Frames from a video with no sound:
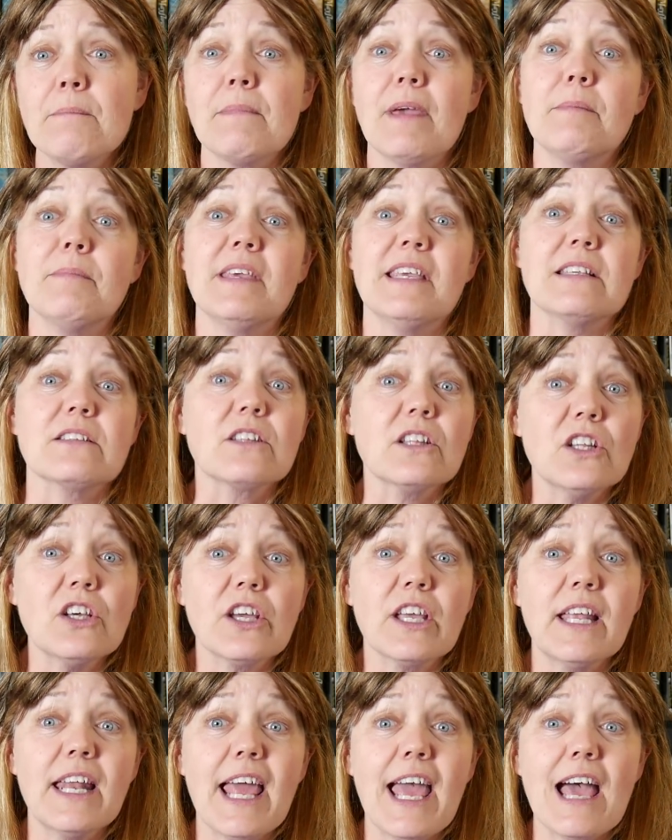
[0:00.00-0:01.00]
maybe he's
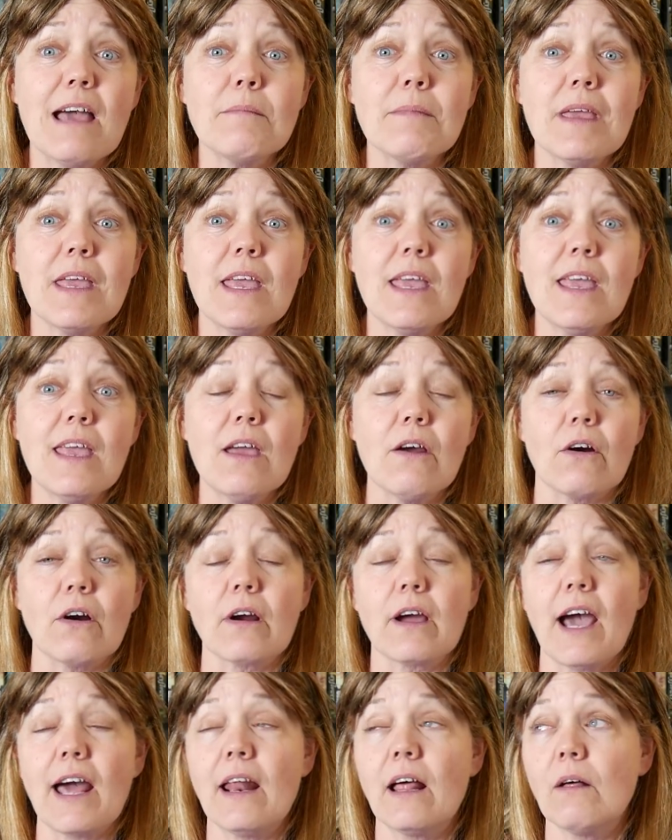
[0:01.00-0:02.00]
looking at me or
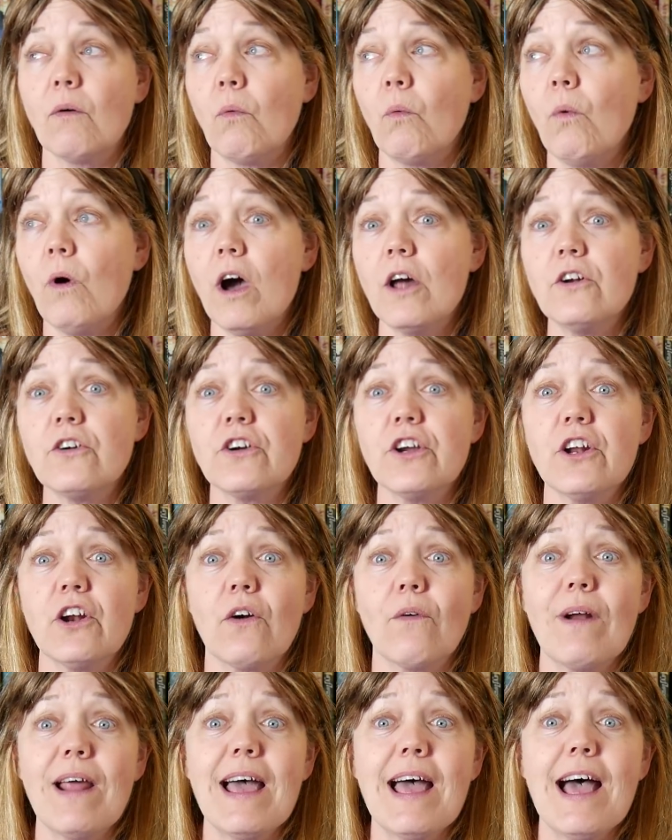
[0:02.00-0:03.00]
kind of wandering
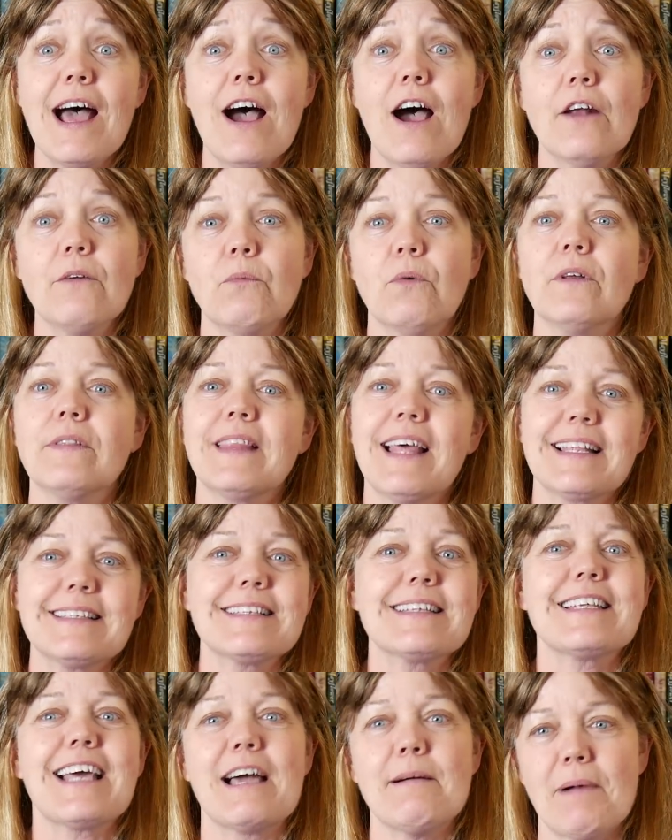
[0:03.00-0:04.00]
around. Well, that's
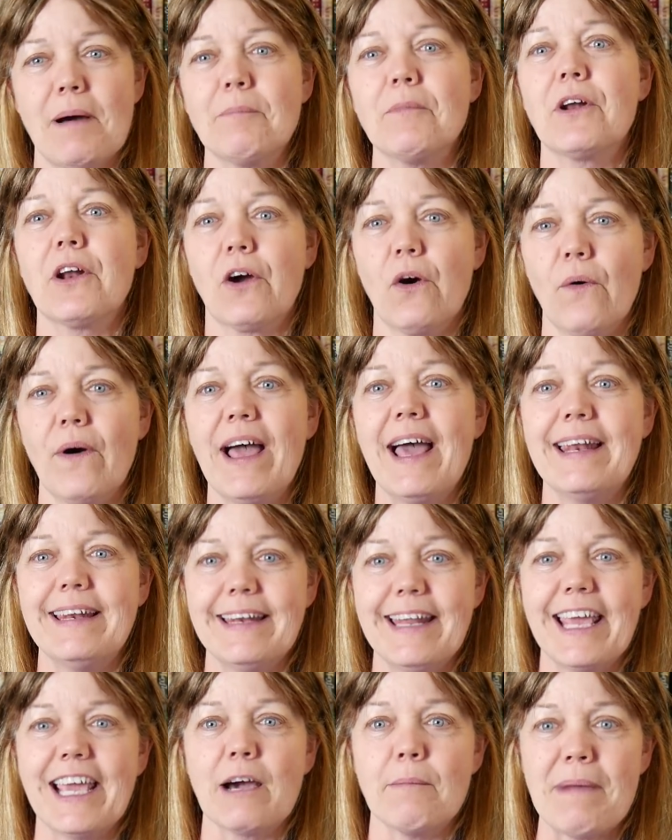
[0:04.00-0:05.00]
the time I'm going to go ahead and
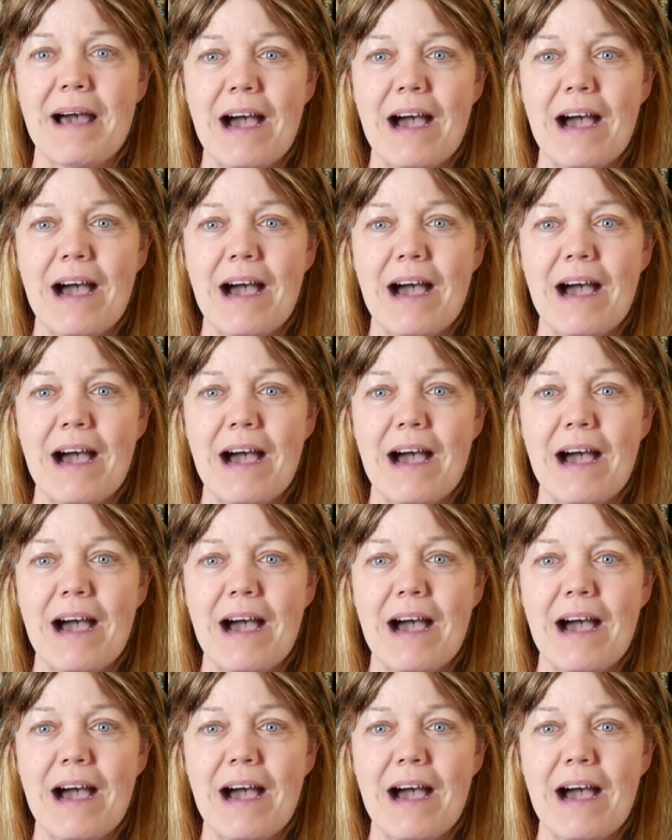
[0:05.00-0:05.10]
take him